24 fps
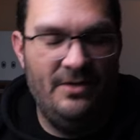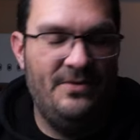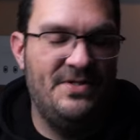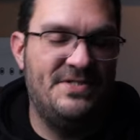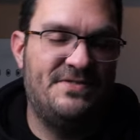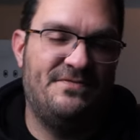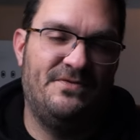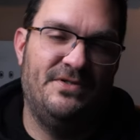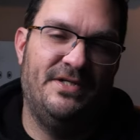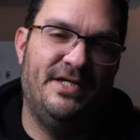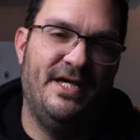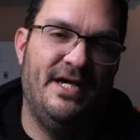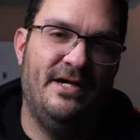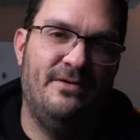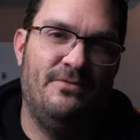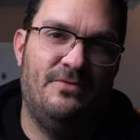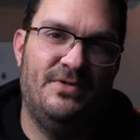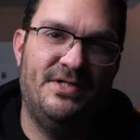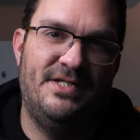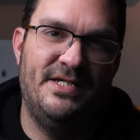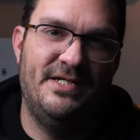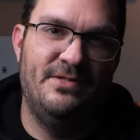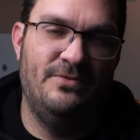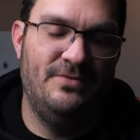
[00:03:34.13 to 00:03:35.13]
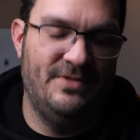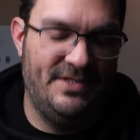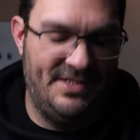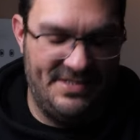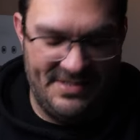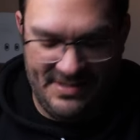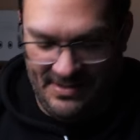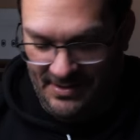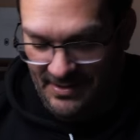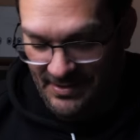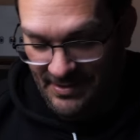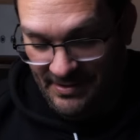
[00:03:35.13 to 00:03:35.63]
I always forget what
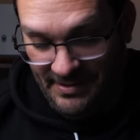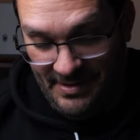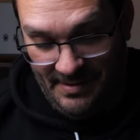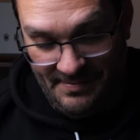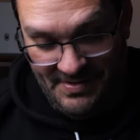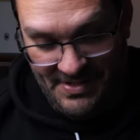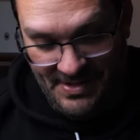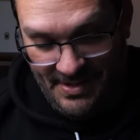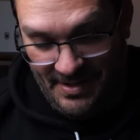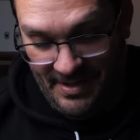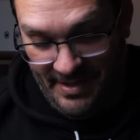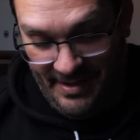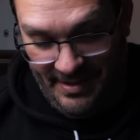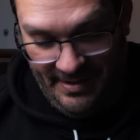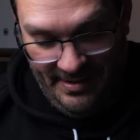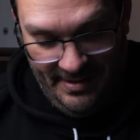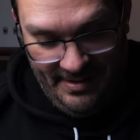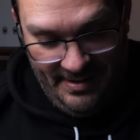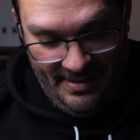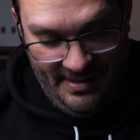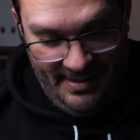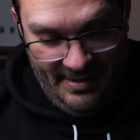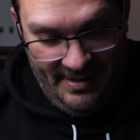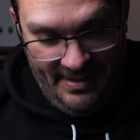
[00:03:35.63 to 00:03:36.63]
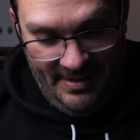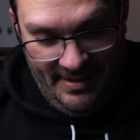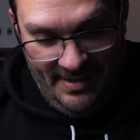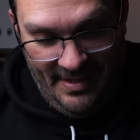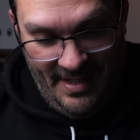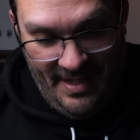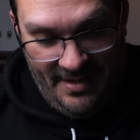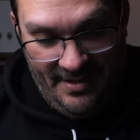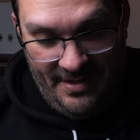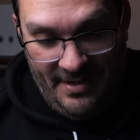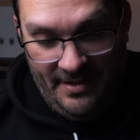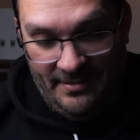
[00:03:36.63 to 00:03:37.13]
it's called. I'm sorry.
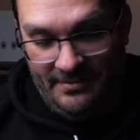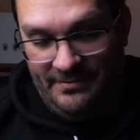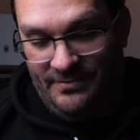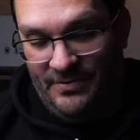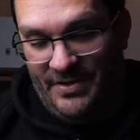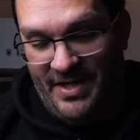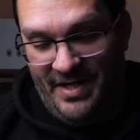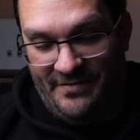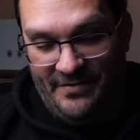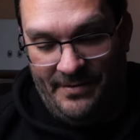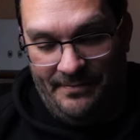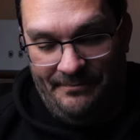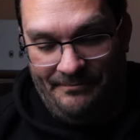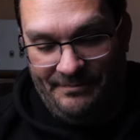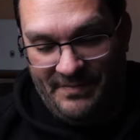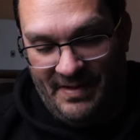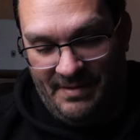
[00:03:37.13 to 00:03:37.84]
I don't know, whatever.